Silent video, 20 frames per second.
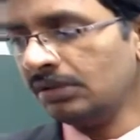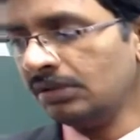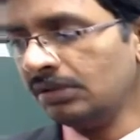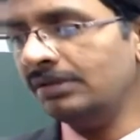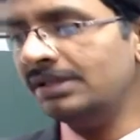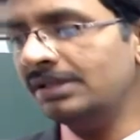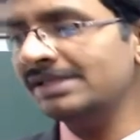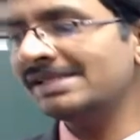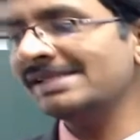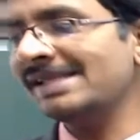
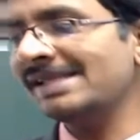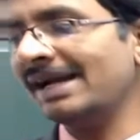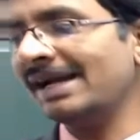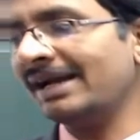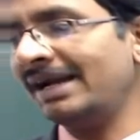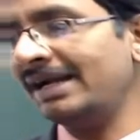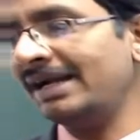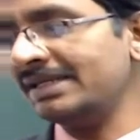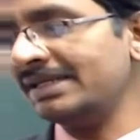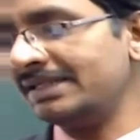This is the
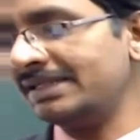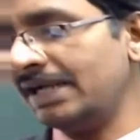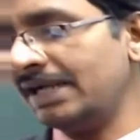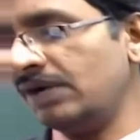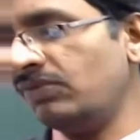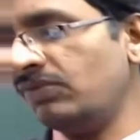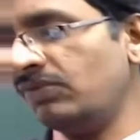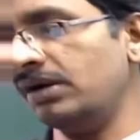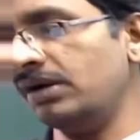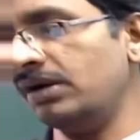greatest
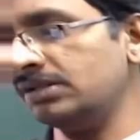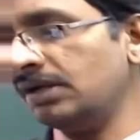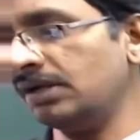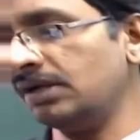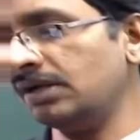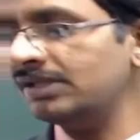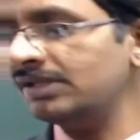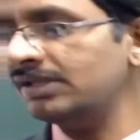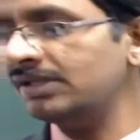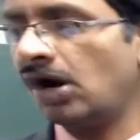advantage of
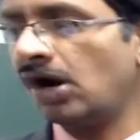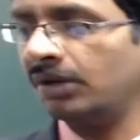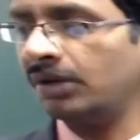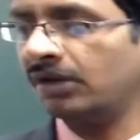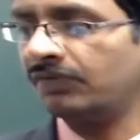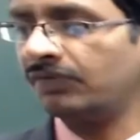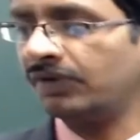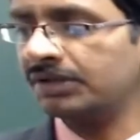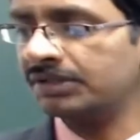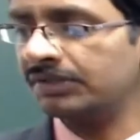this
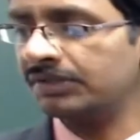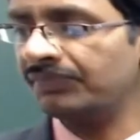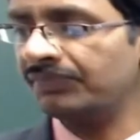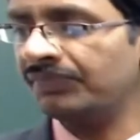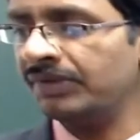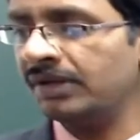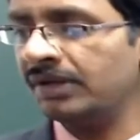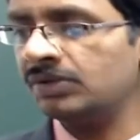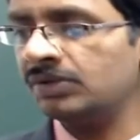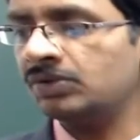harmonic function.
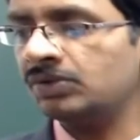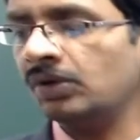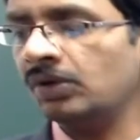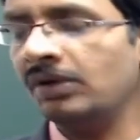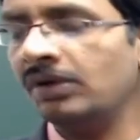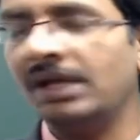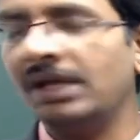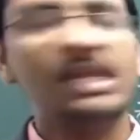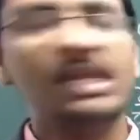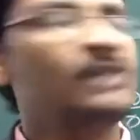So
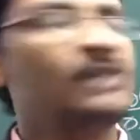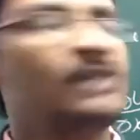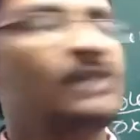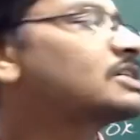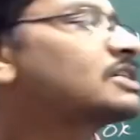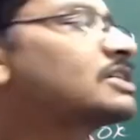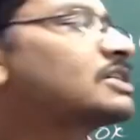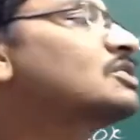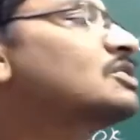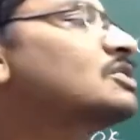any function
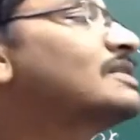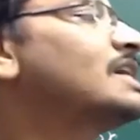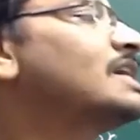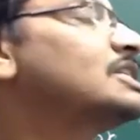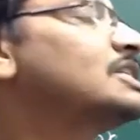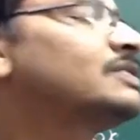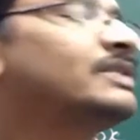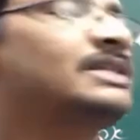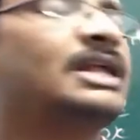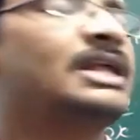which will
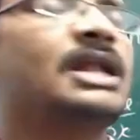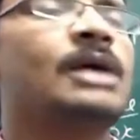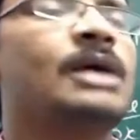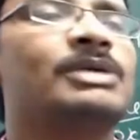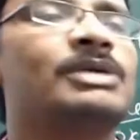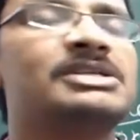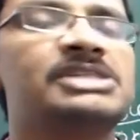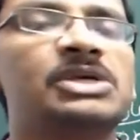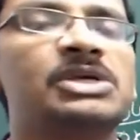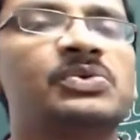satisfy the
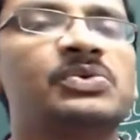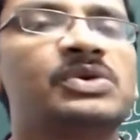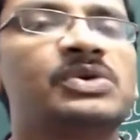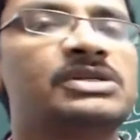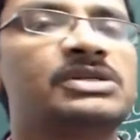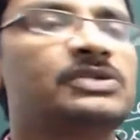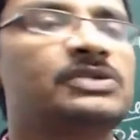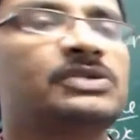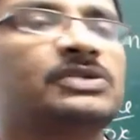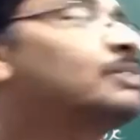Laplace
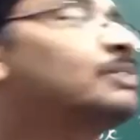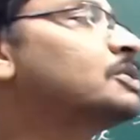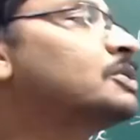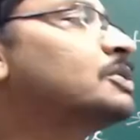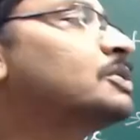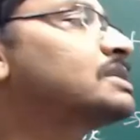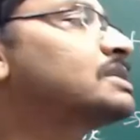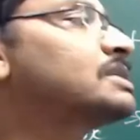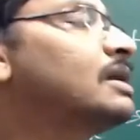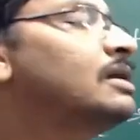equation will
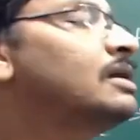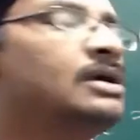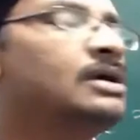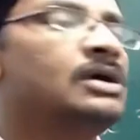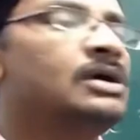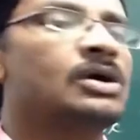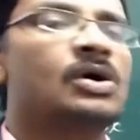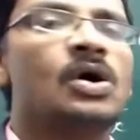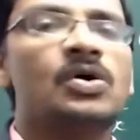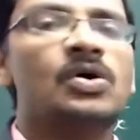possess a
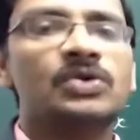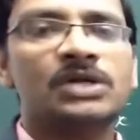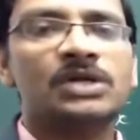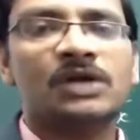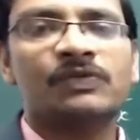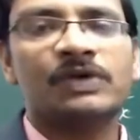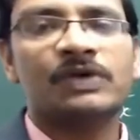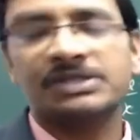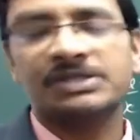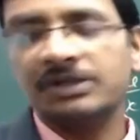counter
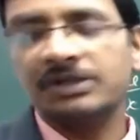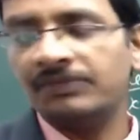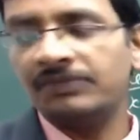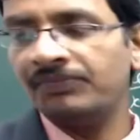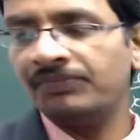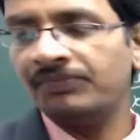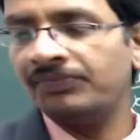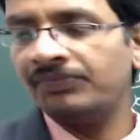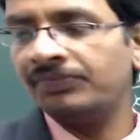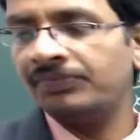function.
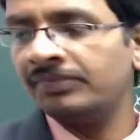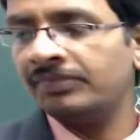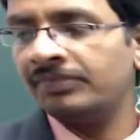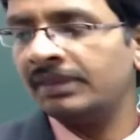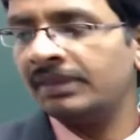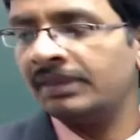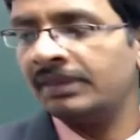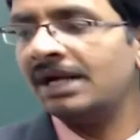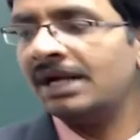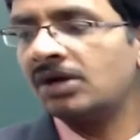
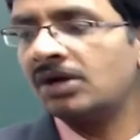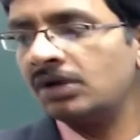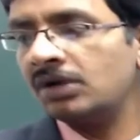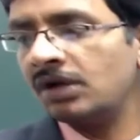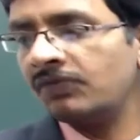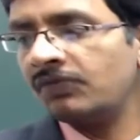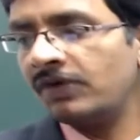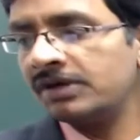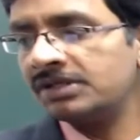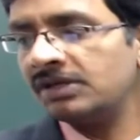That
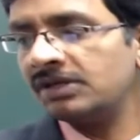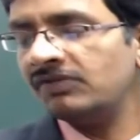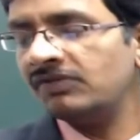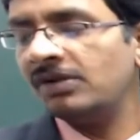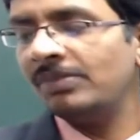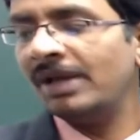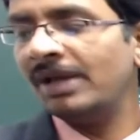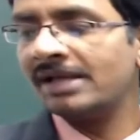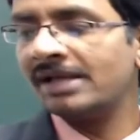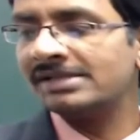counter function will
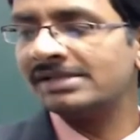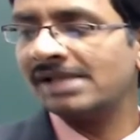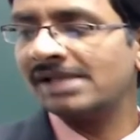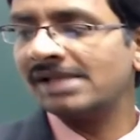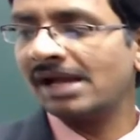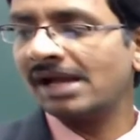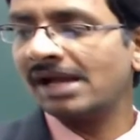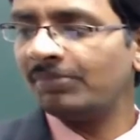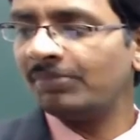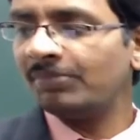be
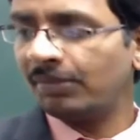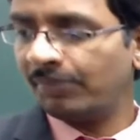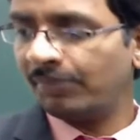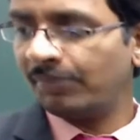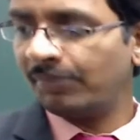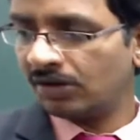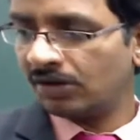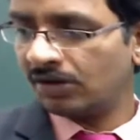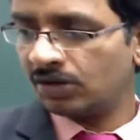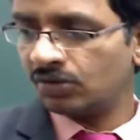exactly
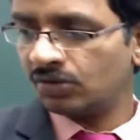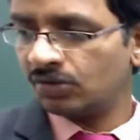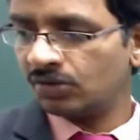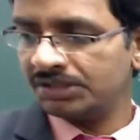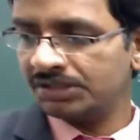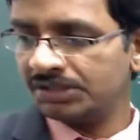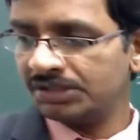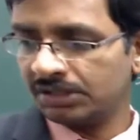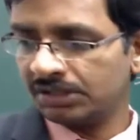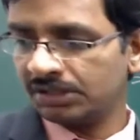perpendicular to each
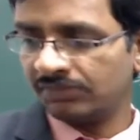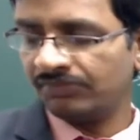other.